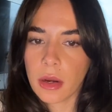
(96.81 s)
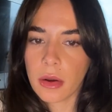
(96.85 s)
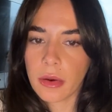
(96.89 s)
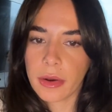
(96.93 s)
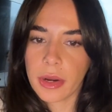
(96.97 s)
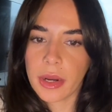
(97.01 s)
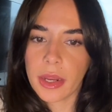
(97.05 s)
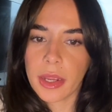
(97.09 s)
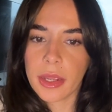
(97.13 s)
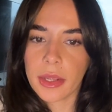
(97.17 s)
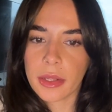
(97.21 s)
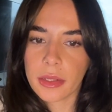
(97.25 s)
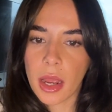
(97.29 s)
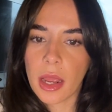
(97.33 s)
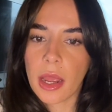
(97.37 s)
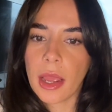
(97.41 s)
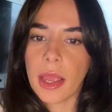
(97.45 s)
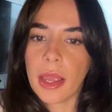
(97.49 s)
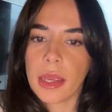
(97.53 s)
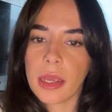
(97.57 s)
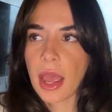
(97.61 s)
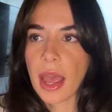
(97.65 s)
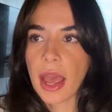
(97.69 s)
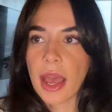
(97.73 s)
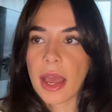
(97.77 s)
All right,
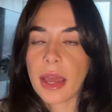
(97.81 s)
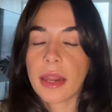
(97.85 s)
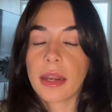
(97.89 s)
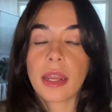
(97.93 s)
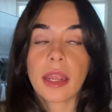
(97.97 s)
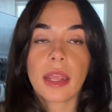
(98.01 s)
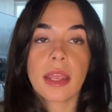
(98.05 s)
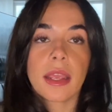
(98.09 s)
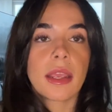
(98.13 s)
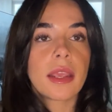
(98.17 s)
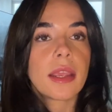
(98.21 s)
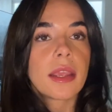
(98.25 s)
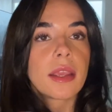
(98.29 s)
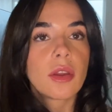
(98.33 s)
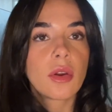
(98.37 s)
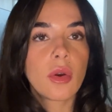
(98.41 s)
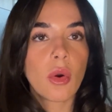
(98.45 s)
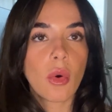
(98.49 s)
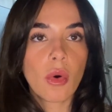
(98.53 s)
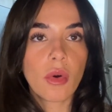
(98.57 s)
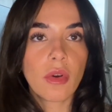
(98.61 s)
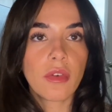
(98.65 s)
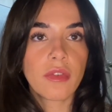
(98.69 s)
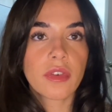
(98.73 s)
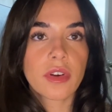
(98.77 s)
I had a
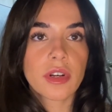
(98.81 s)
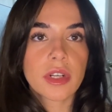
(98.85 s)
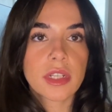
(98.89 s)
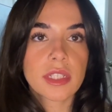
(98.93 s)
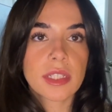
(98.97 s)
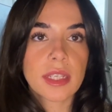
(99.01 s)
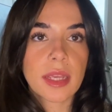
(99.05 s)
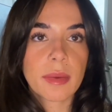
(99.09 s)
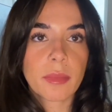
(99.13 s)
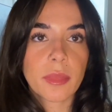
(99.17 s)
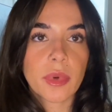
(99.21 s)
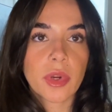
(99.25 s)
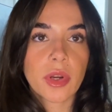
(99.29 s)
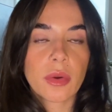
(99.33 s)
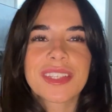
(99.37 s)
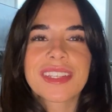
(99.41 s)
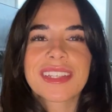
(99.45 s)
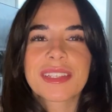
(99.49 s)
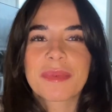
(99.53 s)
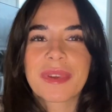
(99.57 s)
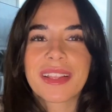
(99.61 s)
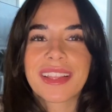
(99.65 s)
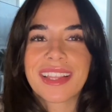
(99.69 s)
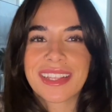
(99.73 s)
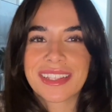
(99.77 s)
goal for December to
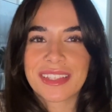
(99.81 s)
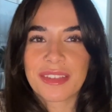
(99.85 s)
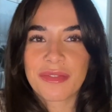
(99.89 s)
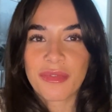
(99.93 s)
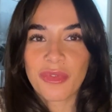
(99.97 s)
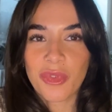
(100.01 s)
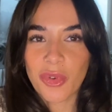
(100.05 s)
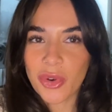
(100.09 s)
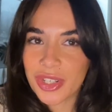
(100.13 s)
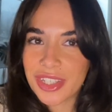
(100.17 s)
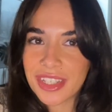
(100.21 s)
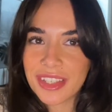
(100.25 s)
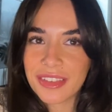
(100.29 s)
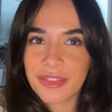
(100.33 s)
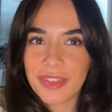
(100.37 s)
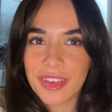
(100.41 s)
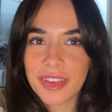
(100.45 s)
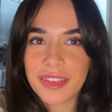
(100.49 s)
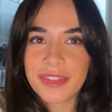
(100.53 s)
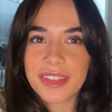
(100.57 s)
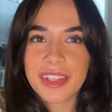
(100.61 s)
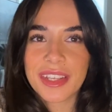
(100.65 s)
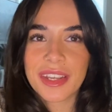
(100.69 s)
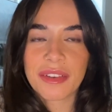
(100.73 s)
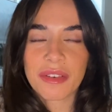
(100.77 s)
spend less than
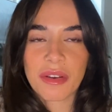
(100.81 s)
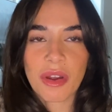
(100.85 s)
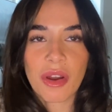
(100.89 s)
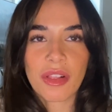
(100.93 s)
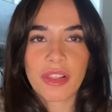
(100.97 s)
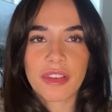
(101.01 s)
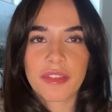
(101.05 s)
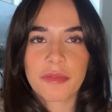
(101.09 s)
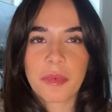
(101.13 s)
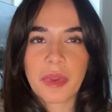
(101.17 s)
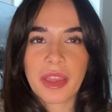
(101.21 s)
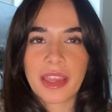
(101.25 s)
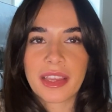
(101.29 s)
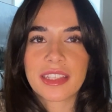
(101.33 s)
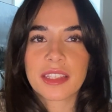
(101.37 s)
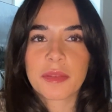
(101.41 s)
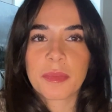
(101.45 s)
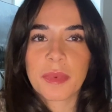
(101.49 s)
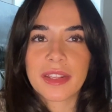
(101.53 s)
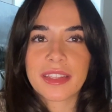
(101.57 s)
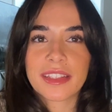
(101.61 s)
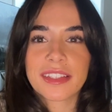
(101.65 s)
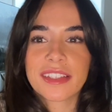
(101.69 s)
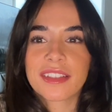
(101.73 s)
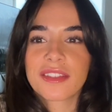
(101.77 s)
$14.50 on all of my
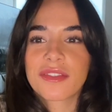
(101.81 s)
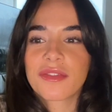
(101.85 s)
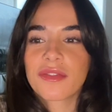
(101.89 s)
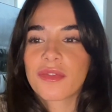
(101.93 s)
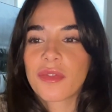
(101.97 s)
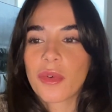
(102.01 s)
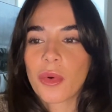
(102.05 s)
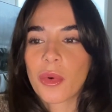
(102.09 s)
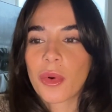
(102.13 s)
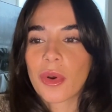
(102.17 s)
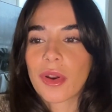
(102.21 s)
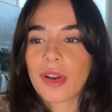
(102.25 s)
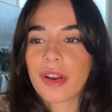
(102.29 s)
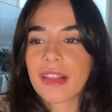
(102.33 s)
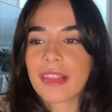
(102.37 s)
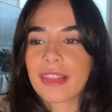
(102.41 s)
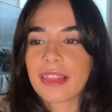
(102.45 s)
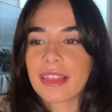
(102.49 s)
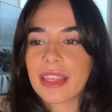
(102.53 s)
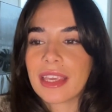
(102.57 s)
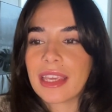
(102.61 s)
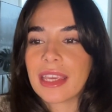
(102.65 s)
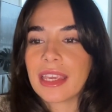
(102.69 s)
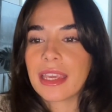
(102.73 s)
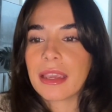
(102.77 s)
expenses for
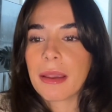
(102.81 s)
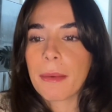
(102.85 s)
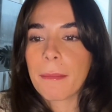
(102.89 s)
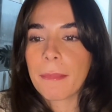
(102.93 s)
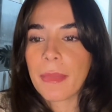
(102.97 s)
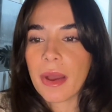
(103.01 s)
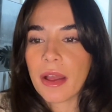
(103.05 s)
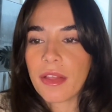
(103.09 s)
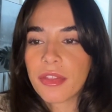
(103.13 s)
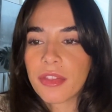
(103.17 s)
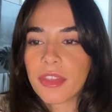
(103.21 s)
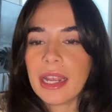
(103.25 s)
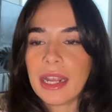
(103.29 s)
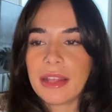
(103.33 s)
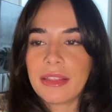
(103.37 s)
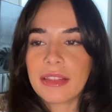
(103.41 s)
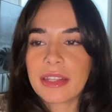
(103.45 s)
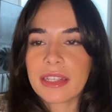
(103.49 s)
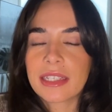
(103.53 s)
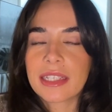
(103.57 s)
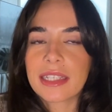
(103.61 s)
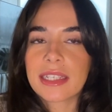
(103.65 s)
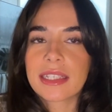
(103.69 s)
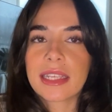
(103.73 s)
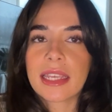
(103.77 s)
the month. And
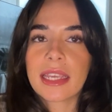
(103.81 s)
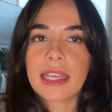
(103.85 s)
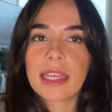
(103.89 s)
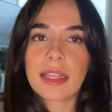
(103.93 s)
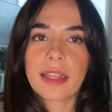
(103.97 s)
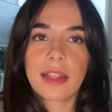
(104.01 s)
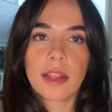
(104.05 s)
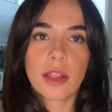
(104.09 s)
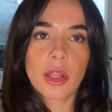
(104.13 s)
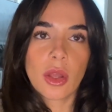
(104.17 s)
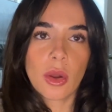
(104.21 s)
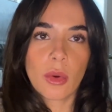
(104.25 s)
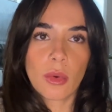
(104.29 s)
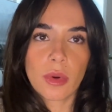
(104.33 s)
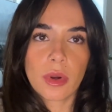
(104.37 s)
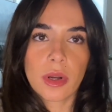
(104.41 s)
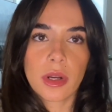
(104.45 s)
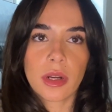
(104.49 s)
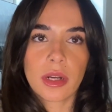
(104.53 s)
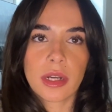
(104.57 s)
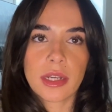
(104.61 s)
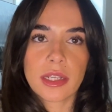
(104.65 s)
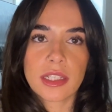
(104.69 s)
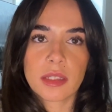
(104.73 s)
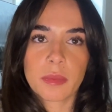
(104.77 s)
this is a
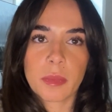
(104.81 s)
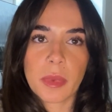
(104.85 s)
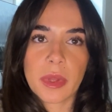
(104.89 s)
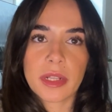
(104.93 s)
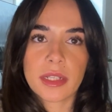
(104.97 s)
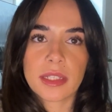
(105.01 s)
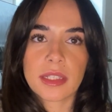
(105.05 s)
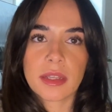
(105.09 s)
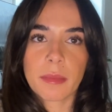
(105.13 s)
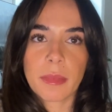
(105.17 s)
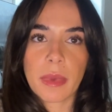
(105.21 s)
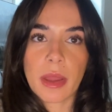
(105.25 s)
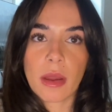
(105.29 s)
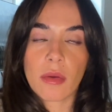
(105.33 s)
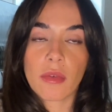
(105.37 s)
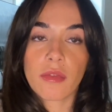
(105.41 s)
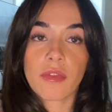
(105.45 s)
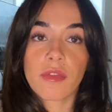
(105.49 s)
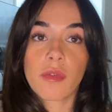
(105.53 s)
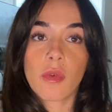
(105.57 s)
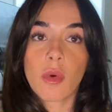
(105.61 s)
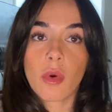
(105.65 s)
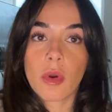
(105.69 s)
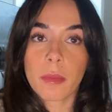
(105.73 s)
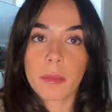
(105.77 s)
lower expense amount
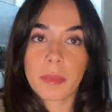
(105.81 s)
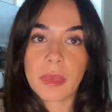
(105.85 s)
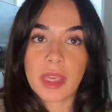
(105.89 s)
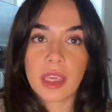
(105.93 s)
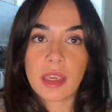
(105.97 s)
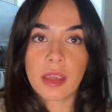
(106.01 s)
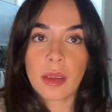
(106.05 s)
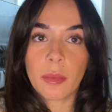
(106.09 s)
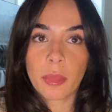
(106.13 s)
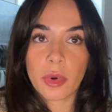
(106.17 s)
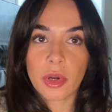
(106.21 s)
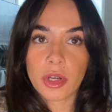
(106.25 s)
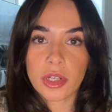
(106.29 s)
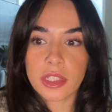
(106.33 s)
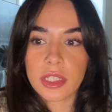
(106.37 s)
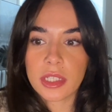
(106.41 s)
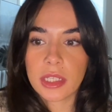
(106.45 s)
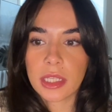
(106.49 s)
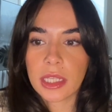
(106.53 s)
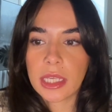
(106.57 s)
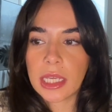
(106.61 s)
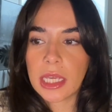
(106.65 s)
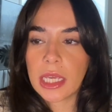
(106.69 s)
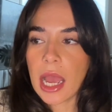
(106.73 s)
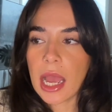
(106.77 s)
for me
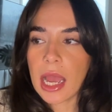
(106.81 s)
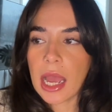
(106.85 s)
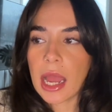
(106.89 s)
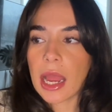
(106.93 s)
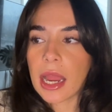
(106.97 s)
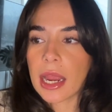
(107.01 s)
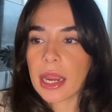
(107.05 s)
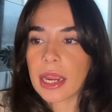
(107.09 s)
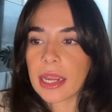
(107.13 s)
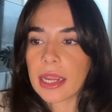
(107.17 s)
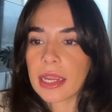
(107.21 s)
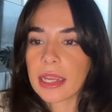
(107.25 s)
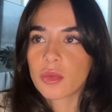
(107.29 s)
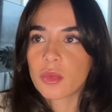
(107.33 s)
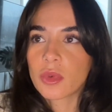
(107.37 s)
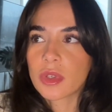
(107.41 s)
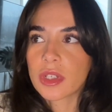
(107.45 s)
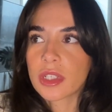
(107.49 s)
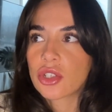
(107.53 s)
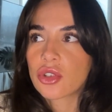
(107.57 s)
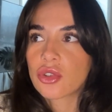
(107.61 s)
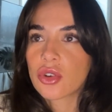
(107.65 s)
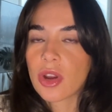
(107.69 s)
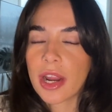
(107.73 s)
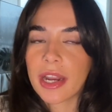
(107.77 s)
personally. I
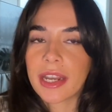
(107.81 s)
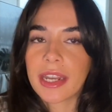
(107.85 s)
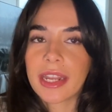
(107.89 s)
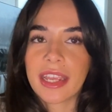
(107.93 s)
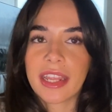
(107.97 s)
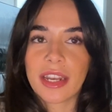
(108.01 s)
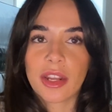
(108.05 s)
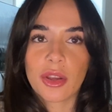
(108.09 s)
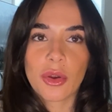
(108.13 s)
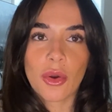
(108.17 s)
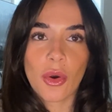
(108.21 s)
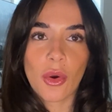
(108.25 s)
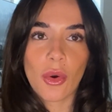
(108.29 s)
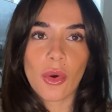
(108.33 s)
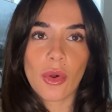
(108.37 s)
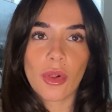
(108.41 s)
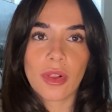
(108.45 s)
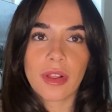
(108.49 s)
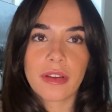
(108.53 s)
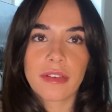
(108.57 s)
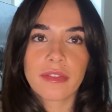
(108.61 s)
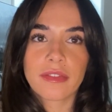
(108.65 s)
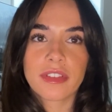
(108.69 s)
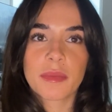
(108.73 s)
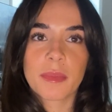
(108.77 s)
was trying to hit a goal
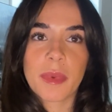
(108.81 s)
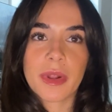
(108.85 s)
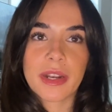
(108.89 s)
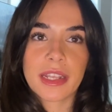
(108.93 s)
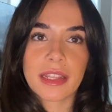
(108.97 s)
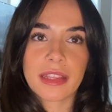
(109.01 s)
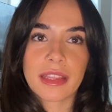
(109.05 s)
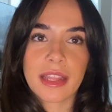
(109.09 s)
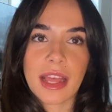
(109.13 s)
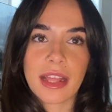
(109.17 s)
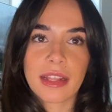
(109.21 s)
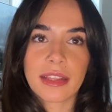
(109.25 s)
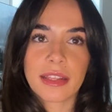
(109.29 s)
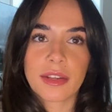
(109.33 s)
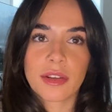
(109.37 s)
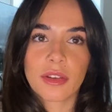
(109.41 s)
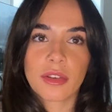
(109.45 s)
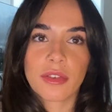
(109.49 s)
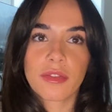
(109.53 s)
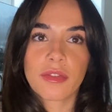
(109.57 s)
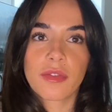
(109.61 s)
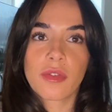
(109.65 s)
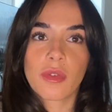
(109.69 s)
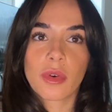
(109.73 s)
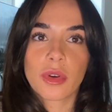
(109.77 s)
of spending that
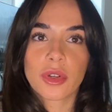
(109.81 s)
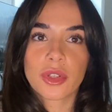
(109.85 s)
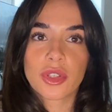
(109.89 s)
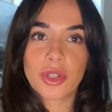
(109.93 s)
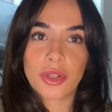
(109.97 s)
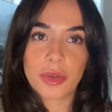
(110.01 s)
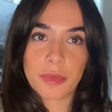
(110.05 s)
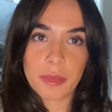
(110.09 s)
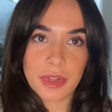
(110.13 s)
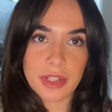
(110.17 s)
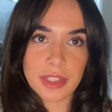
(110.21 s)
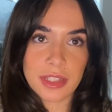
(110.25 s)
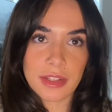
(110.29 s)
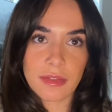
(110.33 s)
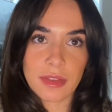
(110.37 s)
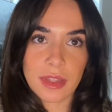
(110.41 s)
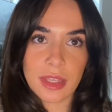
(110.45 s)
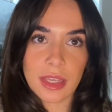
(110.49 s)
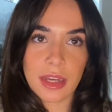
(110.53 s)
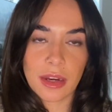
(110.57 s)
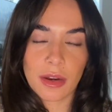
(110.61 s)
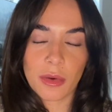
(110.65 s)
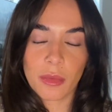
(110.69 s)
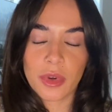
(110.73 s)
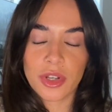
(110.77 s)
little for 2 months of the
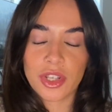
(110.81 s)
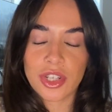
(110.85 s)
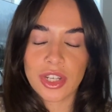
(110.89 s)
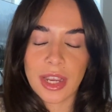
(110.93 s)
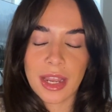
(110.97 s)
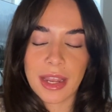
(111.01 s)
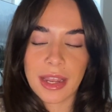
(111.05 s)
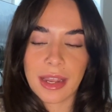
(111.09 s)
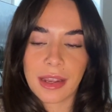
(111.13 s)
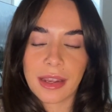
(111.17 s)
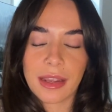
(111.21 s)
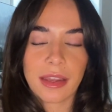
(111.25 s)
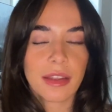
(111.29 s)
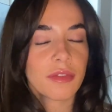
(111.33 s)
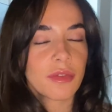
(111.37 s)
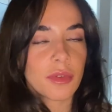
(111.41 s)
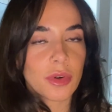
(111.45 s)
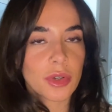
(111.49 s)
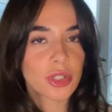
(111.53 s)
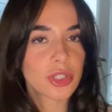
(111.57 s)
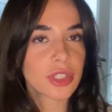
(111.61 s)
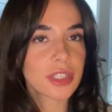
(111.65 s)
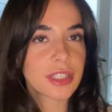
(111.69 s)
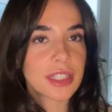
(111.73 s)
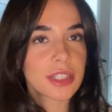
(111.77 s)
year, which I
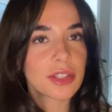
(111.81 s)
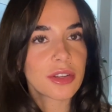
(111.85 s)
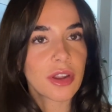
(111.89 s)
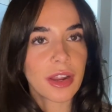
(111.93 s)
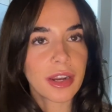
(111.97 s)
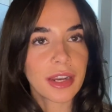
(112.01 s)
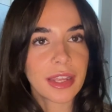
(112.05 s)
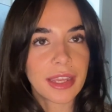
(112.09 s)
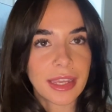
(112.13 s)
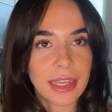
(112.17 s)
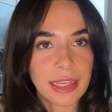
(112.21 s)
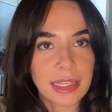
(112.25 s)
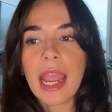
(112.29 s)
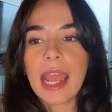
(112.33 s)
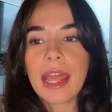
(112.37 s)
unfortunately did not hit.